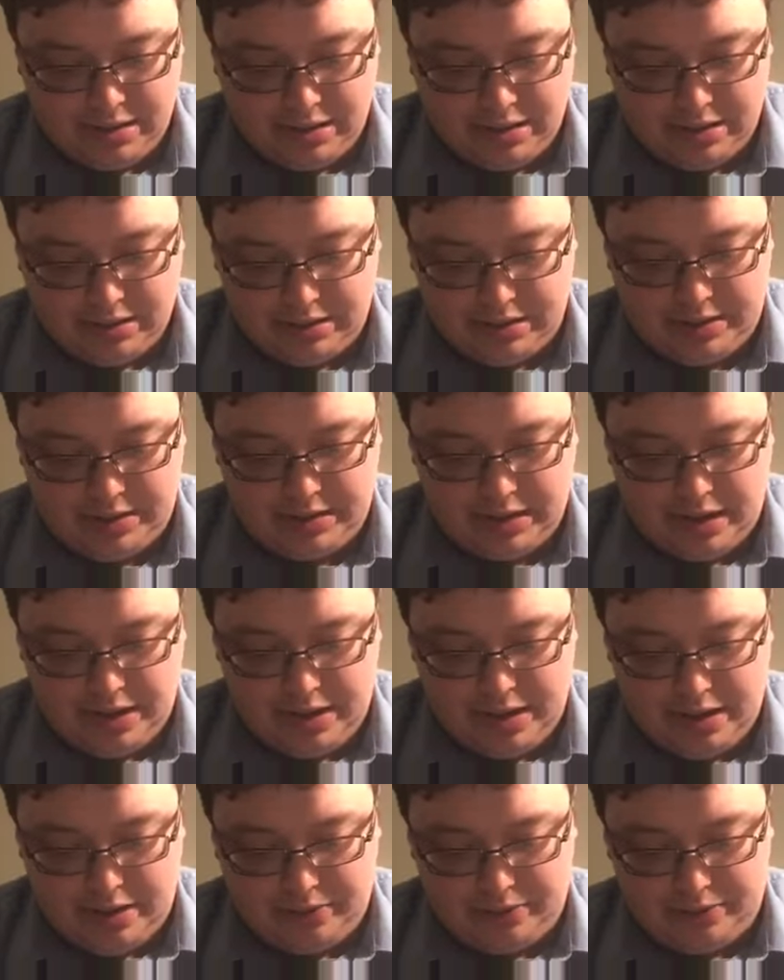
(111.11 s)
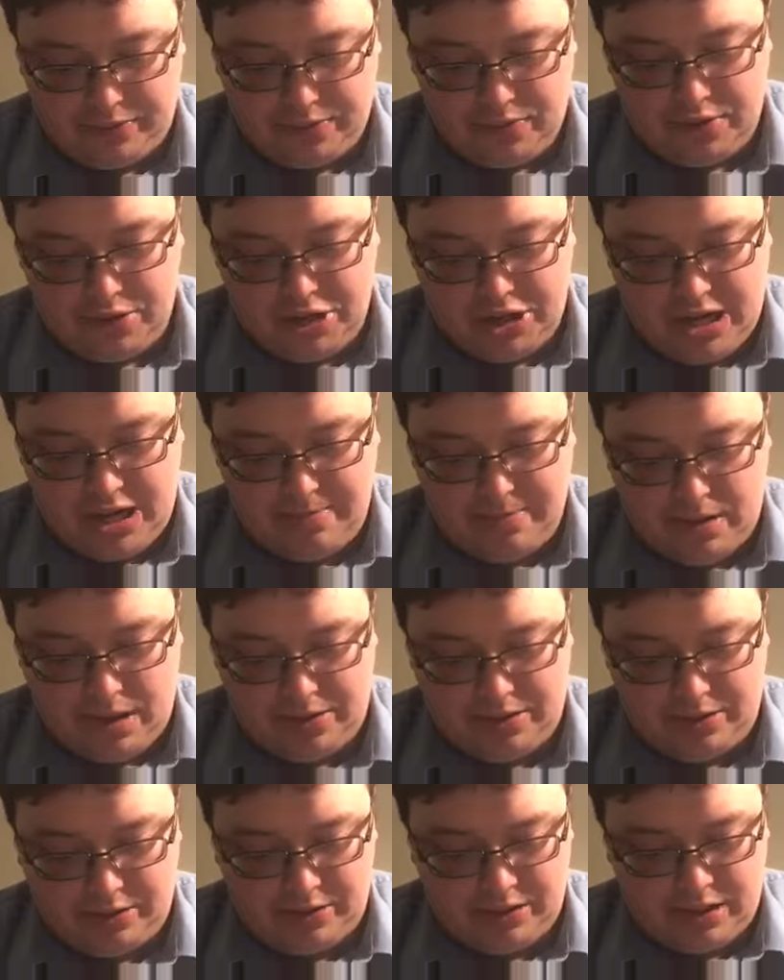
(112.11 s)
the son of Shema,
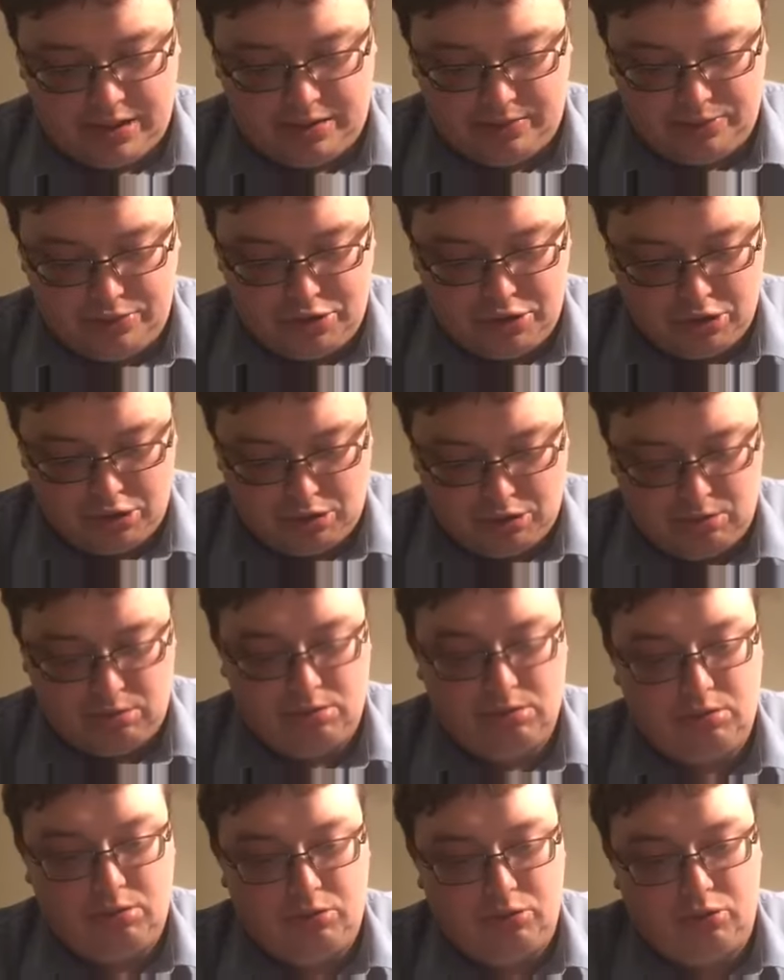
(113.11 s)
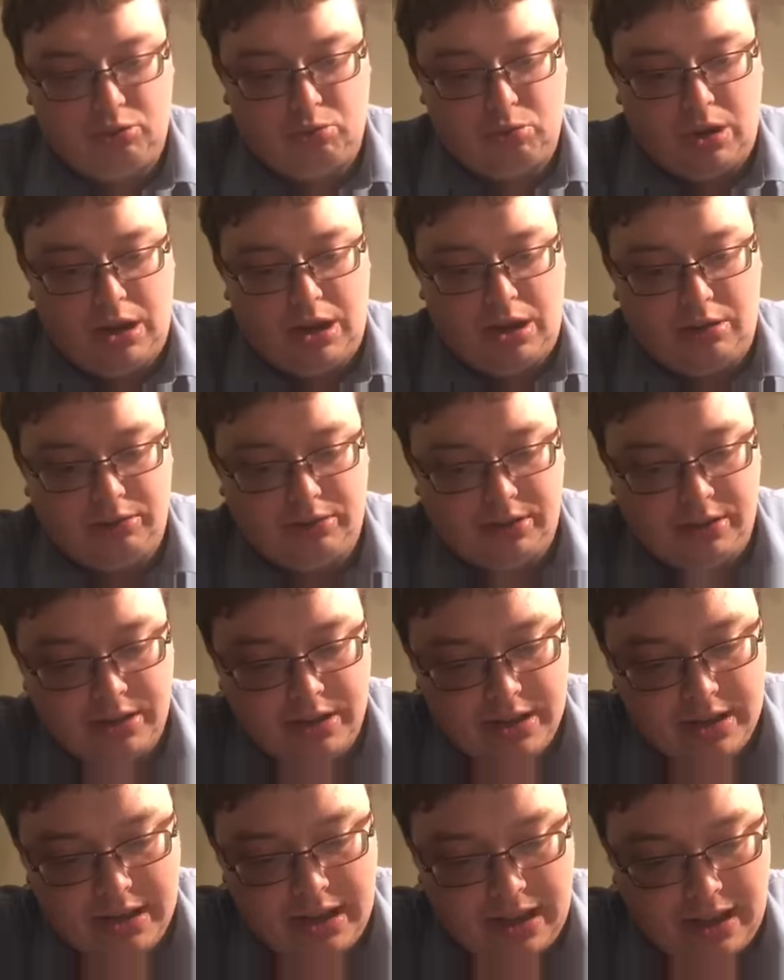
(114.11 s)
the son of Joel, who dwelt
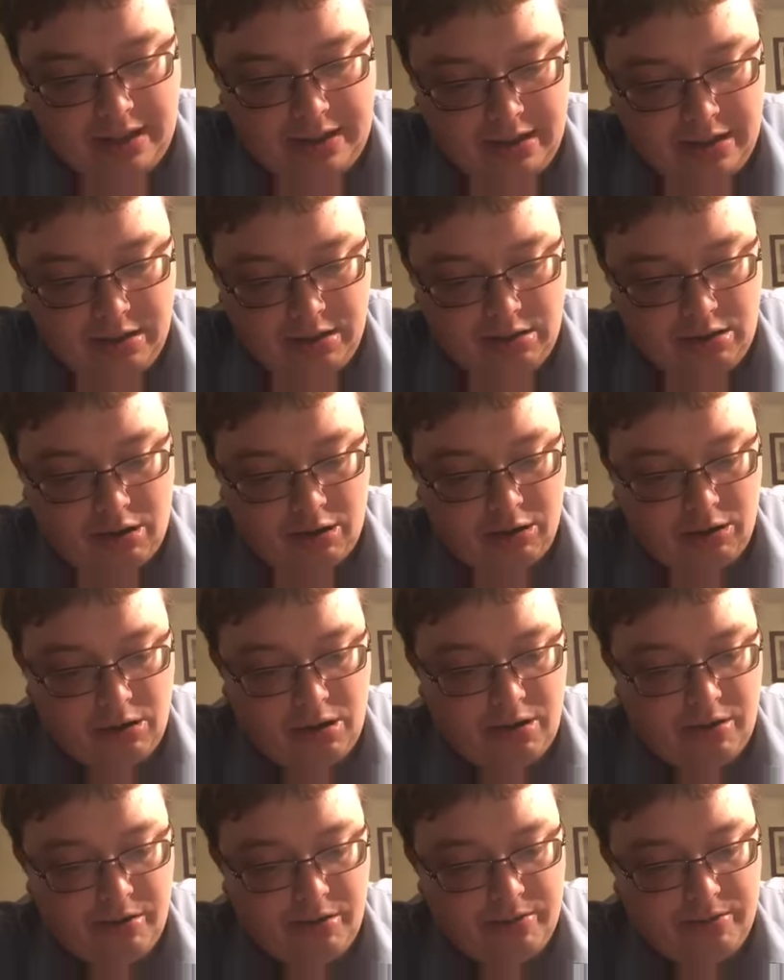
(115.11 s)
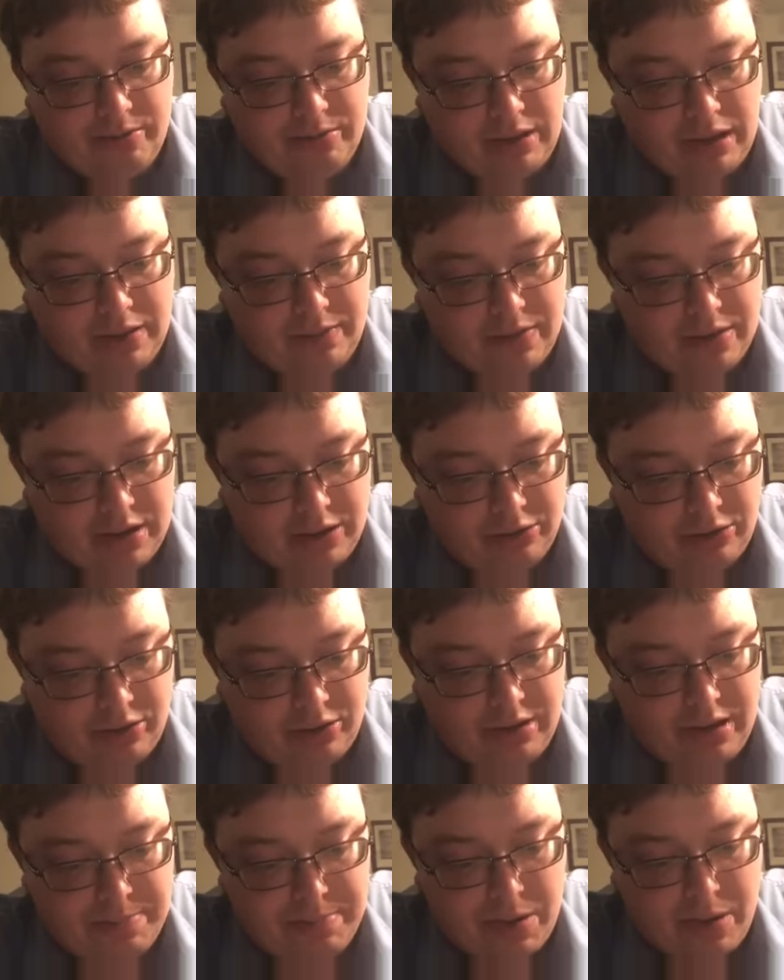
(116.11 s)
in Ro even unto
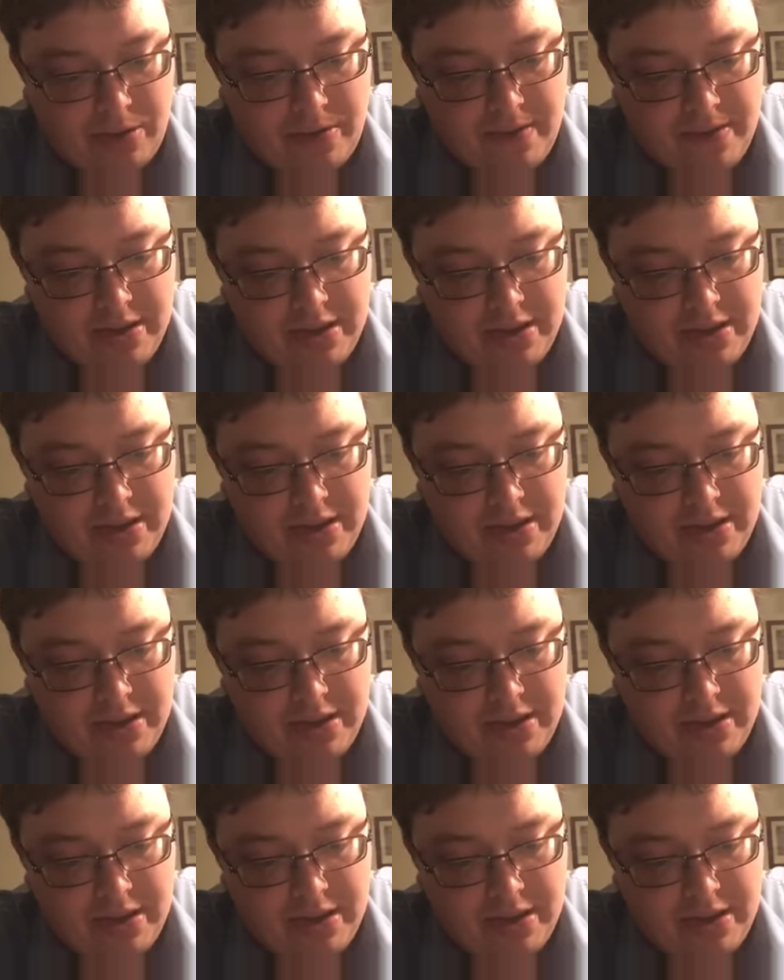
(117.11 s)
Nebo,